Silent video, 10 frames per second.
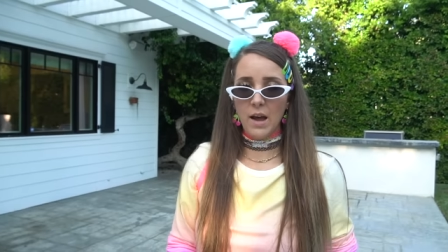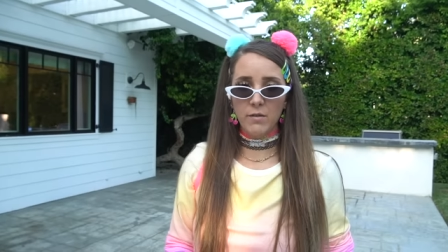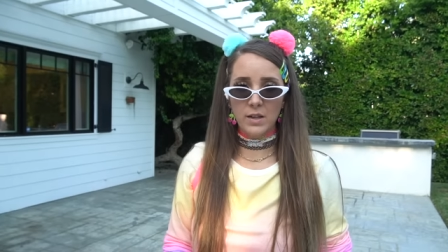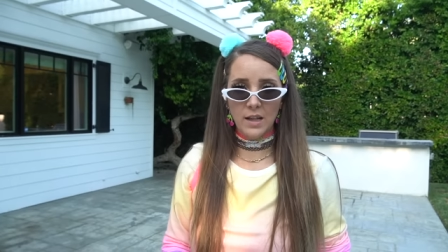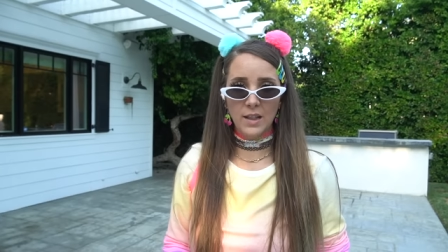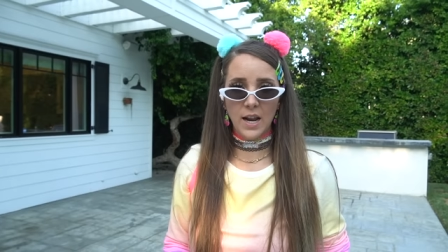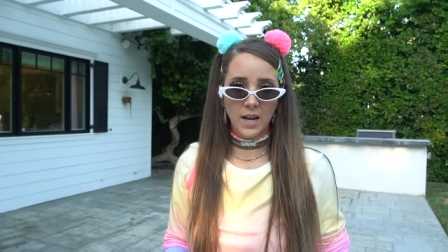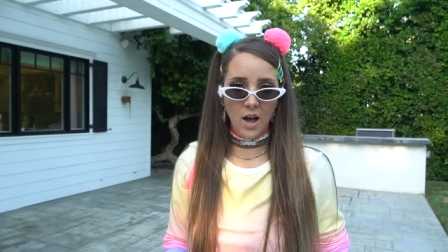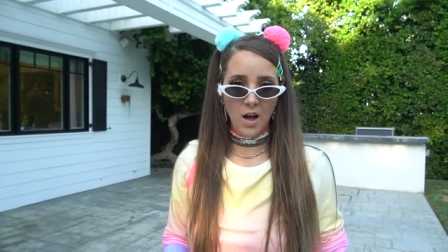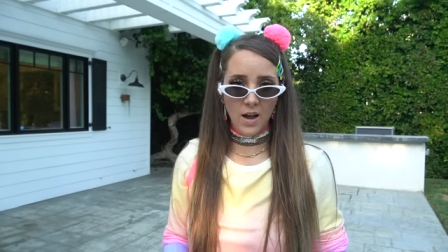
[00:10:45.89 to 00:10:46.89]
everything that I
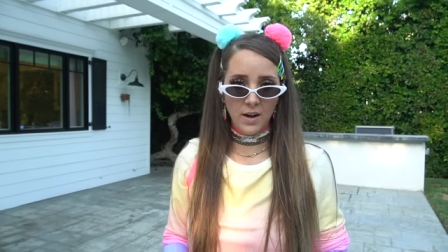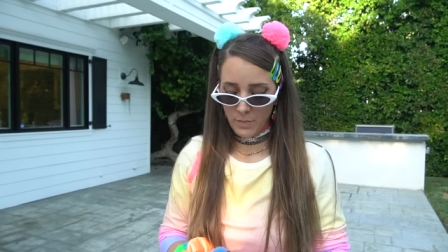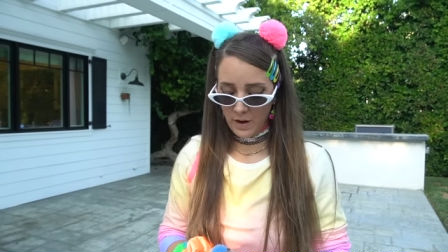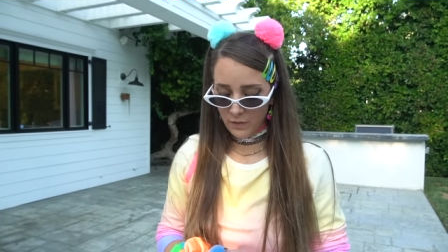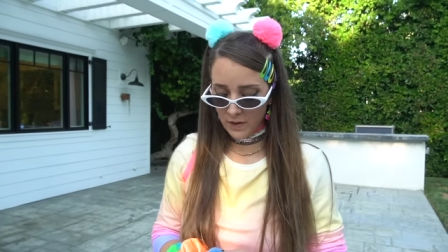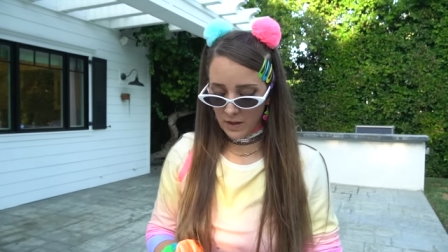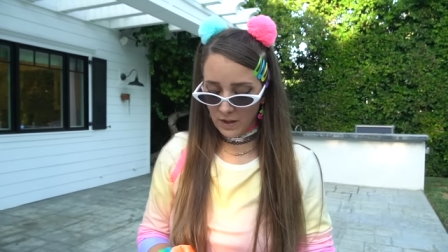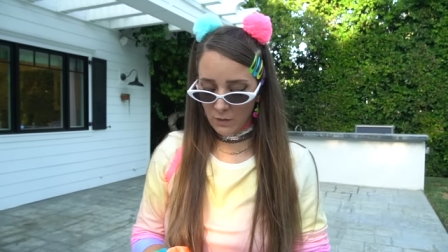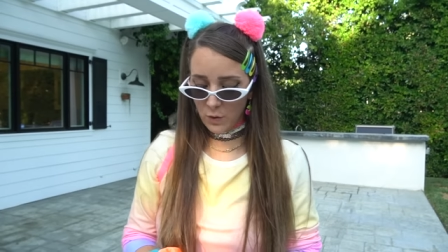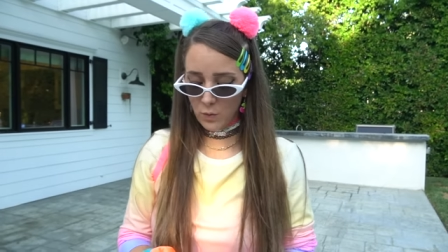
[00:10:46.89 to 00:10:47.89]
got, but I feel like
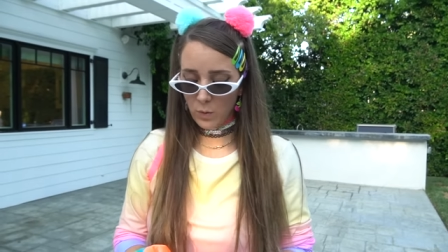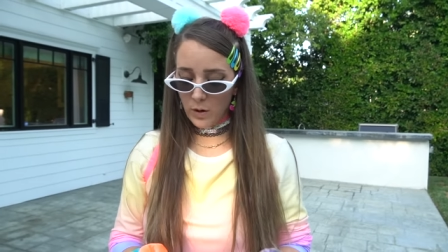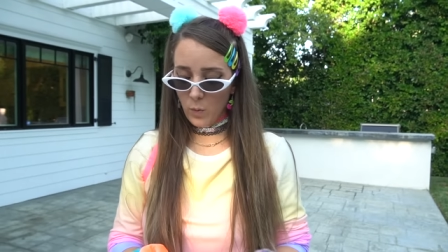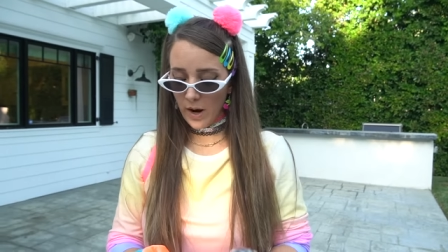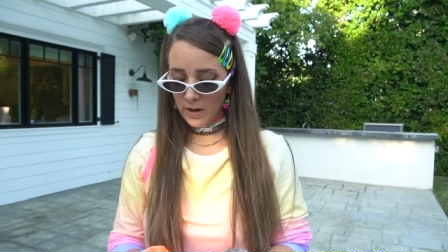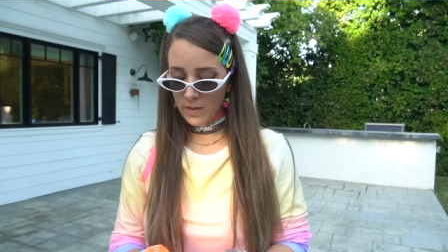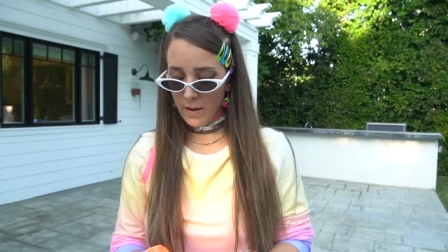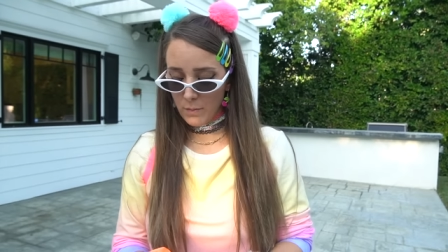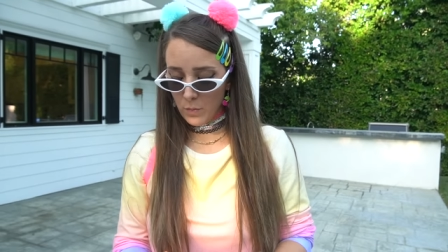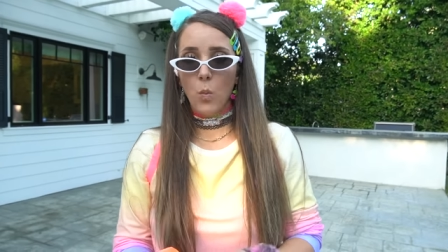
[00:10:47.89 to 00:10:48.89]
if you were to wear
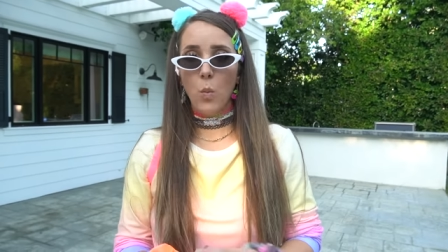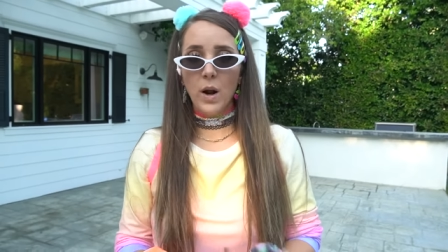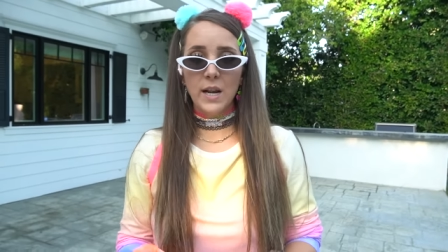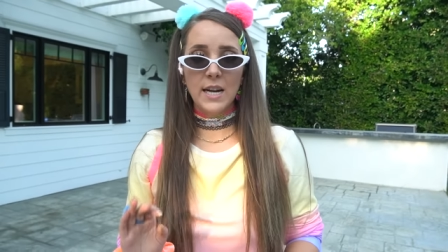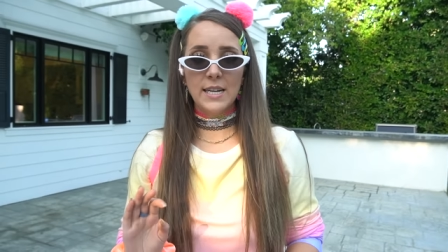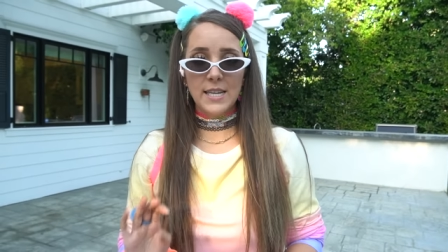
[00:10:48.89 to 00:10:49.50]
them one at a